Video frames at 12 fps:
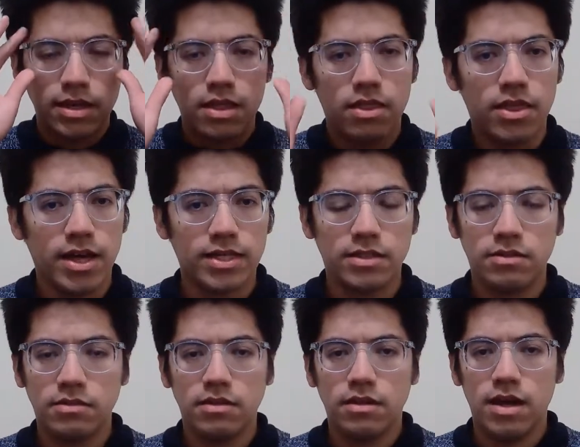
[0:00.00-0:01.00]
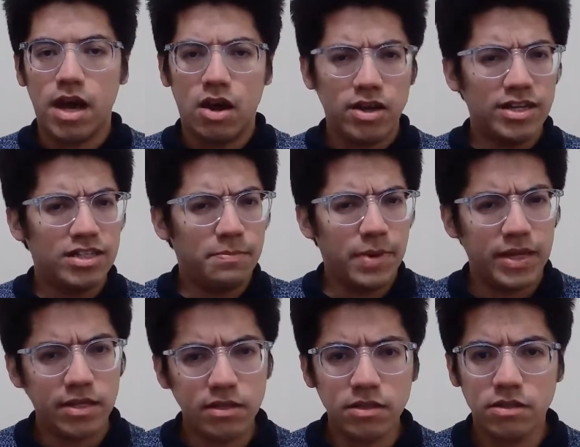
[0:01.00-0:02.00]
that are
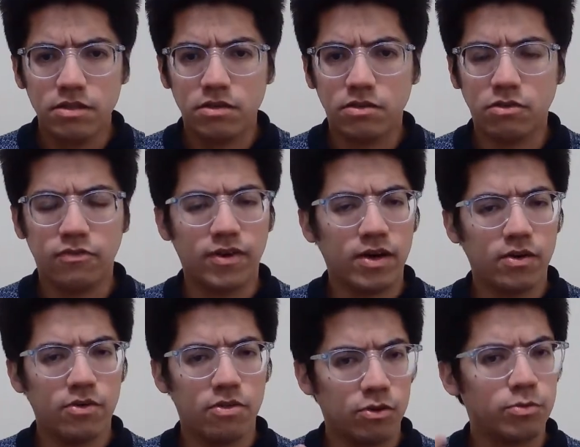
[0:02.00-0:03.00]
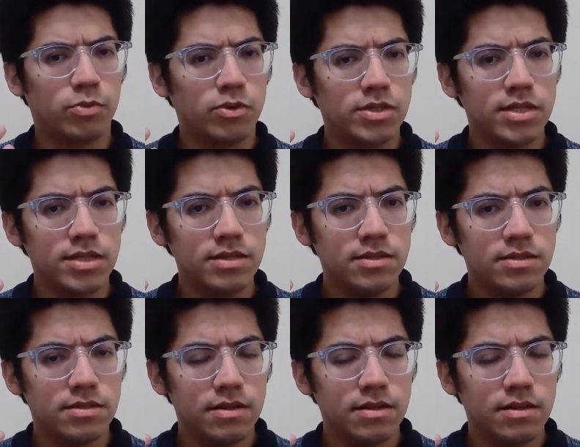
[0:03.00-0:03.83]
independent of our thought processes.